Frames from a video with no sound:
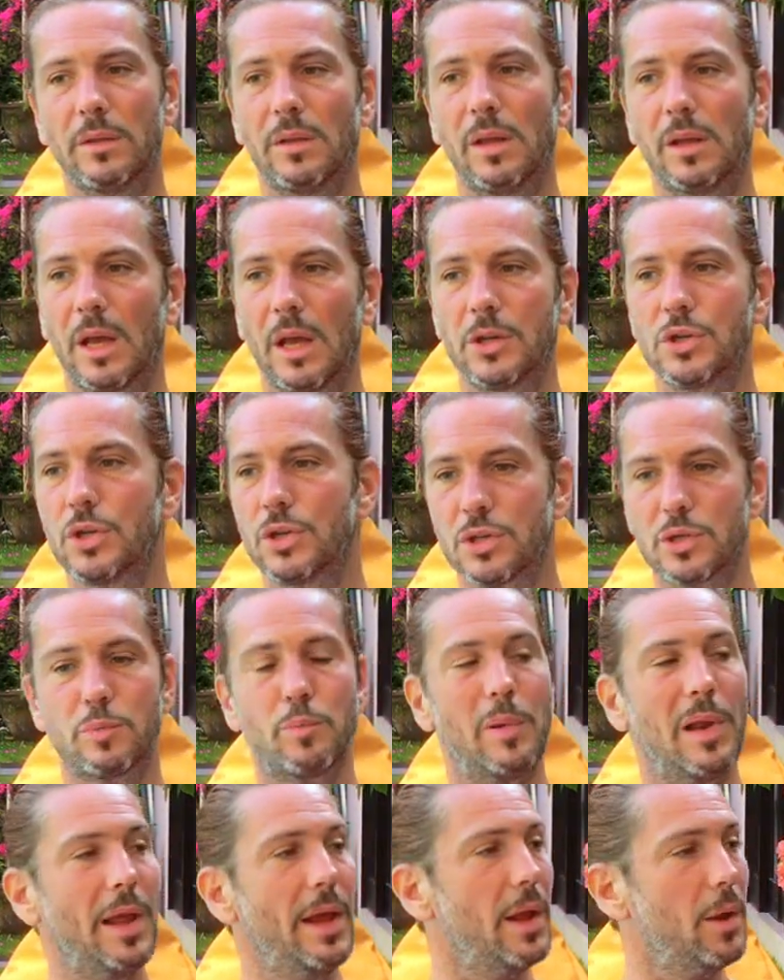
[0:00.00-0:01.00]
They can just
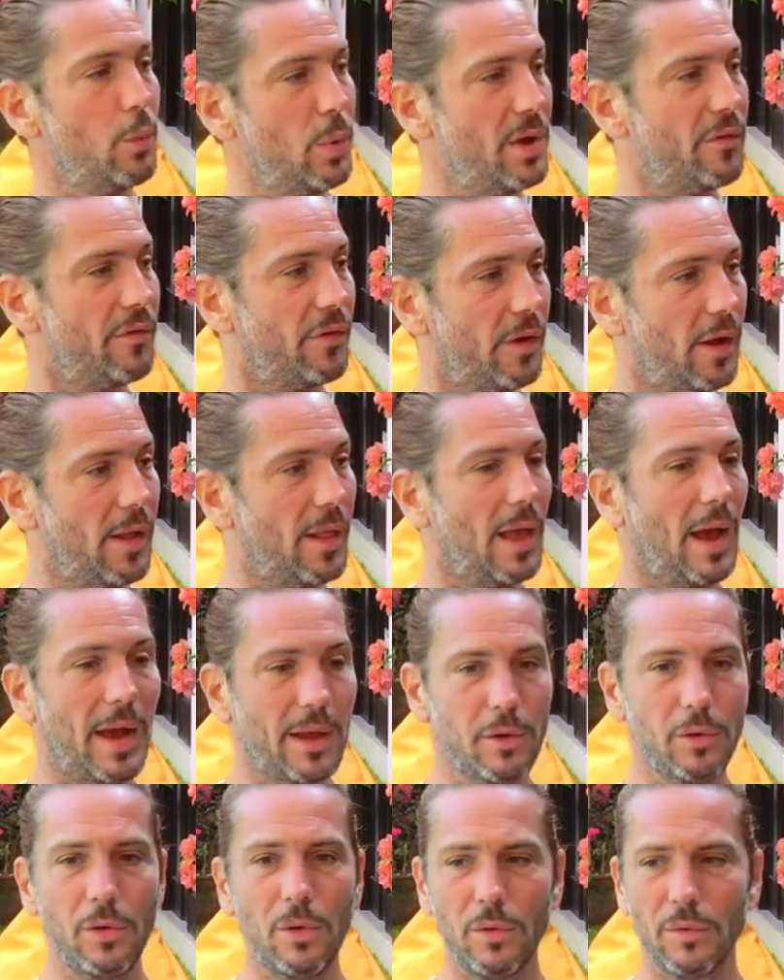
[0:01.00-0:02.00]
play with, I
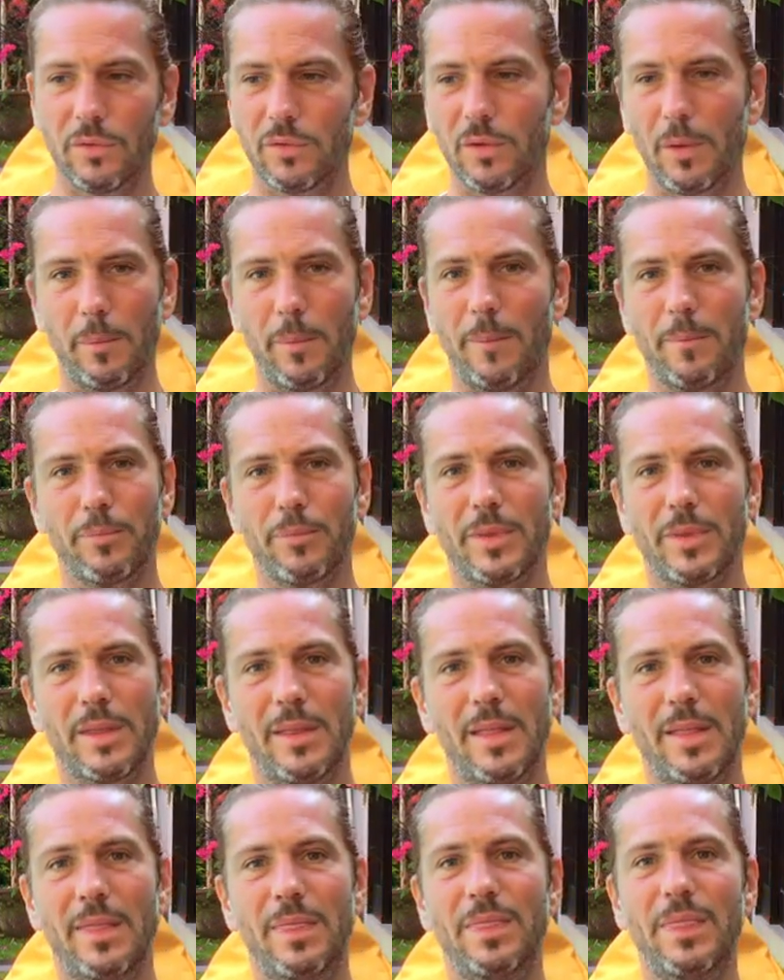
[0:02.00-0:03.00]
don't know, some
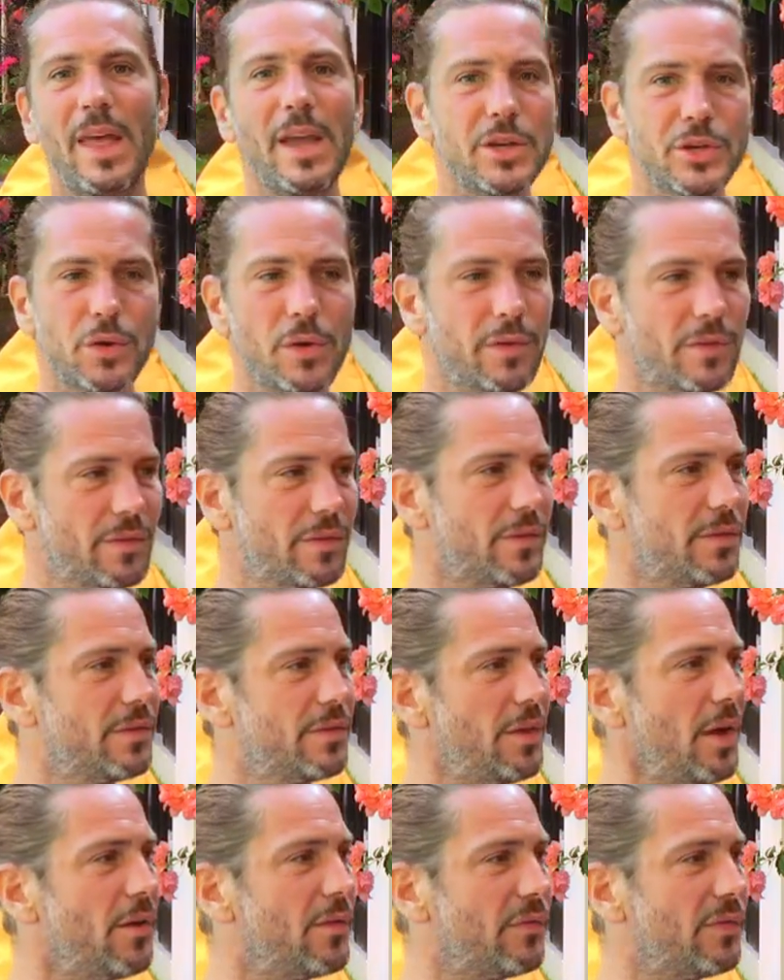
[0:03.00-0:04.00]
nature
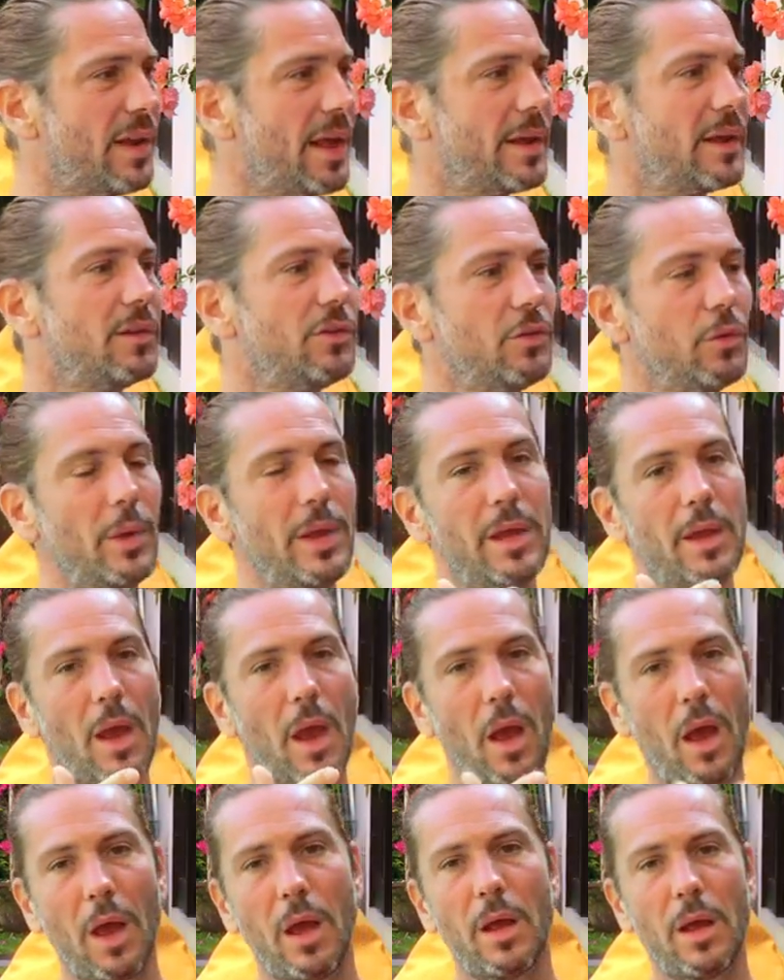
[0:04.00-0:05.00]
stuff, like doing
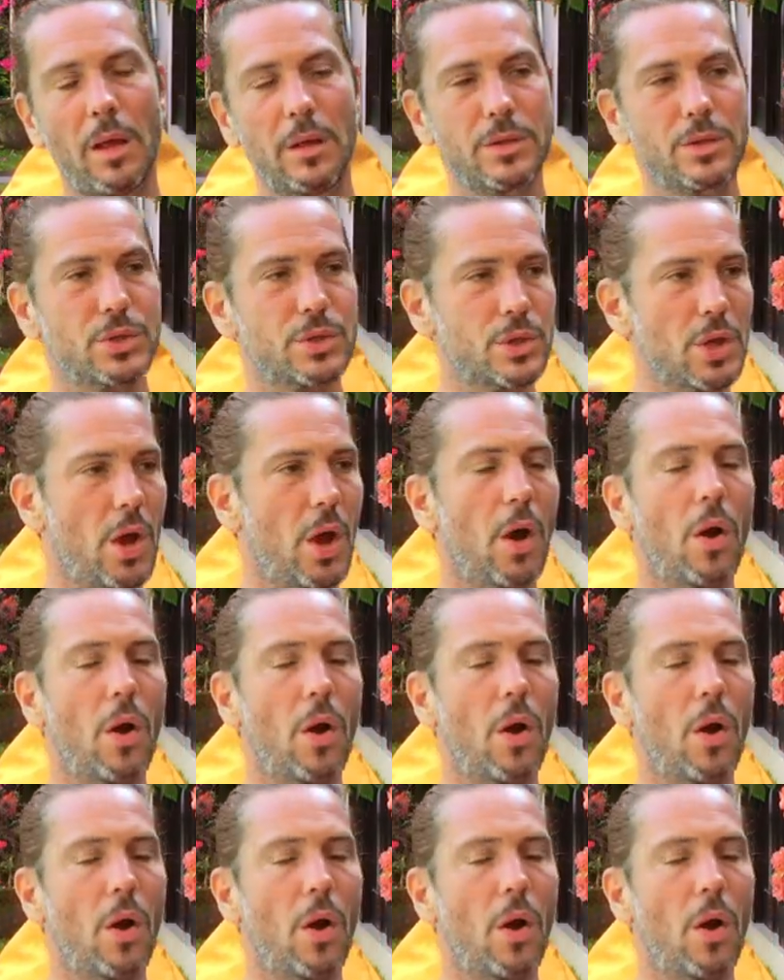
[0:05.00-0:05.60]
huts,